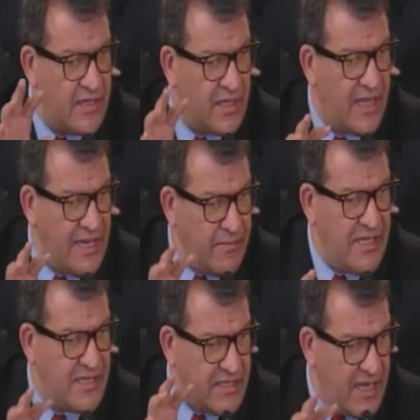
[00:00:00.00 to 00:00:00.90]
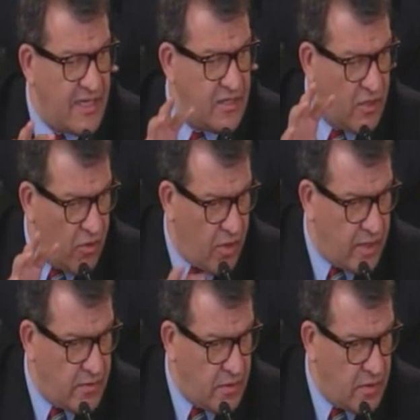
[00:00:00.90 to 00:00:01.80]
Delay means taking to
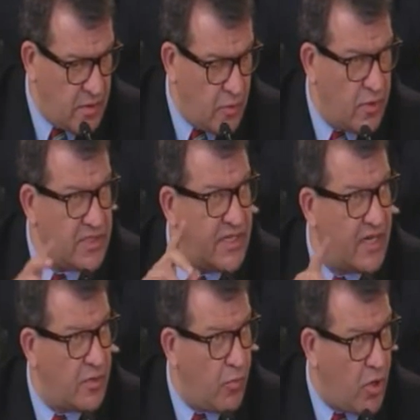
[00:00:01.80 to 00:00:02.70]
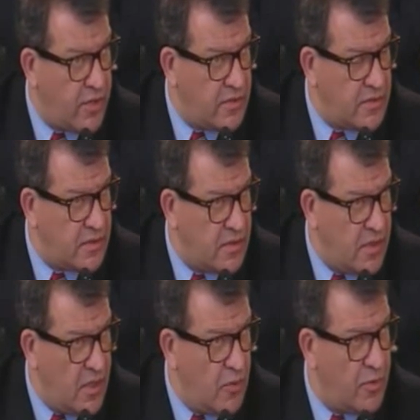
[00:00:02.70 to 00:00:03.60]
heart what Senator Martins,
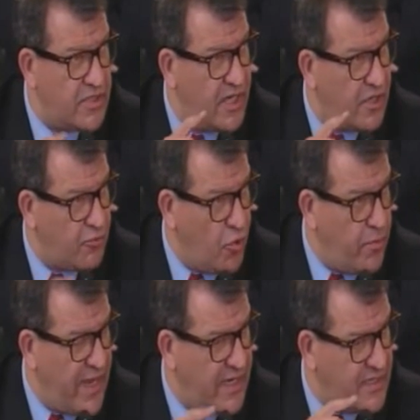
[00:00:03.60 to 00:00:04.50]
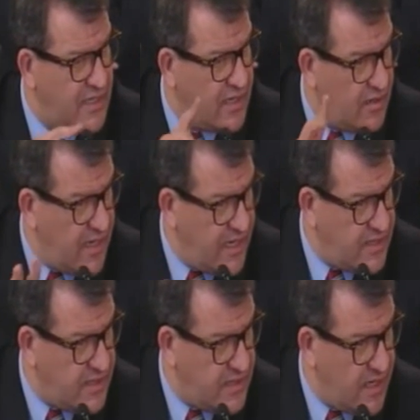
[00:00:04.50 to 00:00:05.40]
what Senator Roback and Senator Lanza